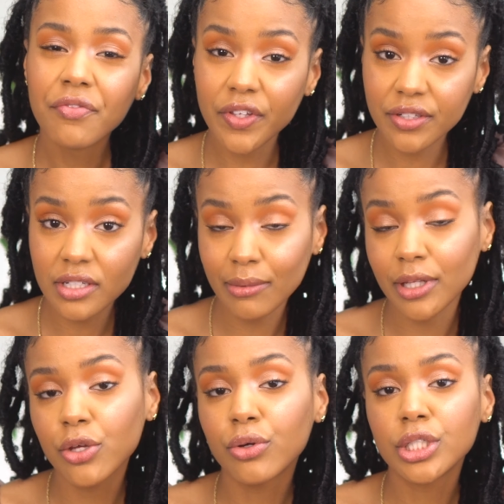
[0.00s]
this is something
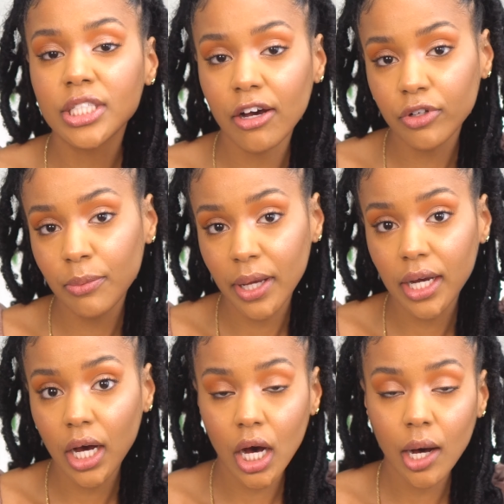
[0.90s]
that you can definitely
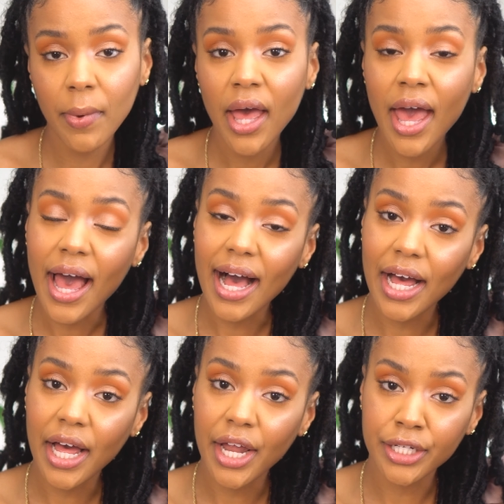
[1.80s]
pick up
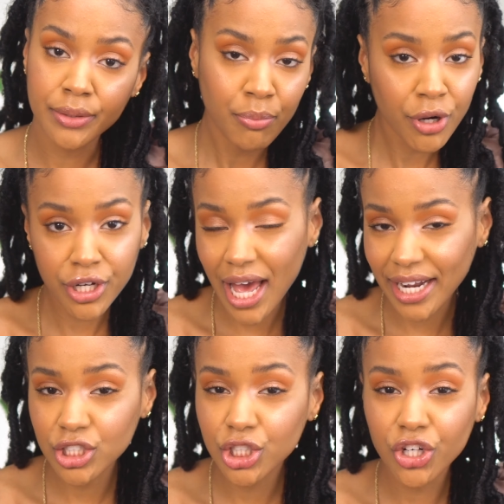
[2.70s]
and
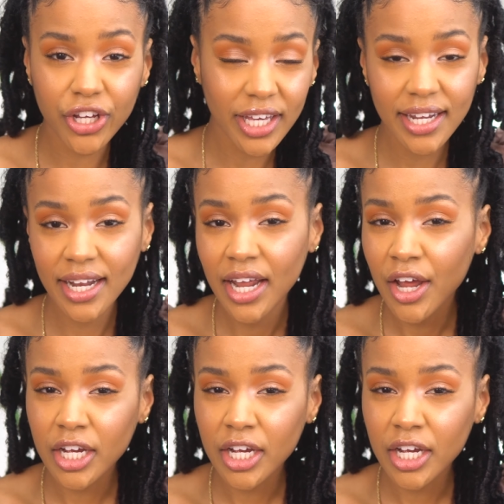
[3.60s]
add into your kit,